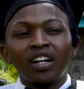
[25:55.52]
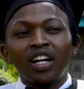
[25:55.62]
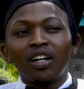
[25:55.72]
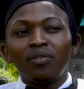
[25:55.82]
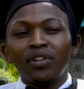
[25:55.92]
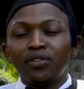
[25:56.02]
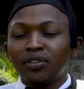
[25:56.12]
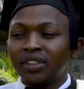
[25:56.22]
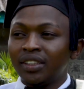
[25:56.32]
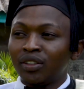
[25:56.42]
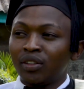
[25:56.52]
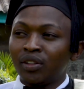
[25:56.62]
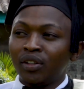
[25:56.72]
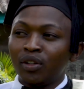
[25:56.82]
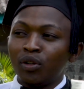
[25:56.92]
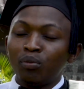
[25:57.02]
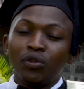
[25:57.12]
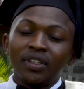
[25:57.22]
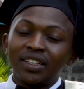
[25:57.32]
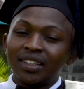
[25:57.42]
I have enjoyed
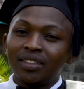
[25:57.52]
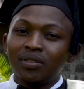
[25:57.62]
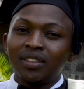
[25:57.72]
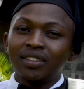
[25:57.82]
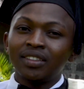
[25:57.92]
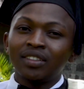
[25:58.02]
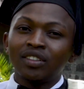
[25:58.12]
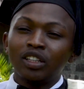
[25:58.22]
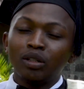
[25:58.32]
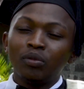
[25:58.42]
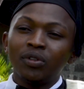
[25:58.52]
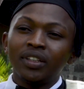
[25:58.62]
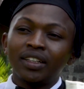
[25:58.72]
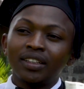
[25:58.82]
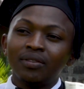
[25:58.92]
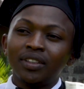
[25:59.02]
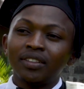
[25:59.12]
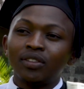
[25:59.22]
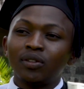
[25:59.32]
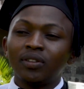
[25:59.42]
mooting activities
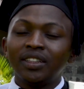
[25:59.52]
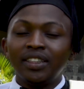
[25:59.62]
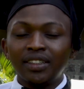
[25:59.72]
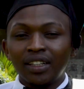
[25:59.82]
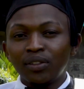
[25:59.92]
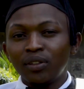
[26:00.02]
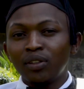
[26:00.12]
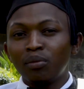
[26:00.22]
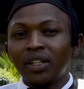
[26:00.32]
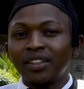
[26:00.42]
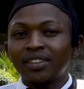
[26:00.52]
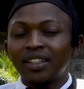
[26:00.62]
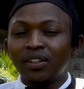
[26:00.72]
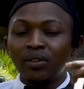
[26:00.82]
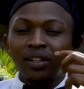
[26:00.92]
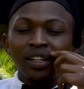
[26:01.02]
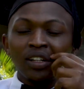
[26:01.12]
not only internal but external,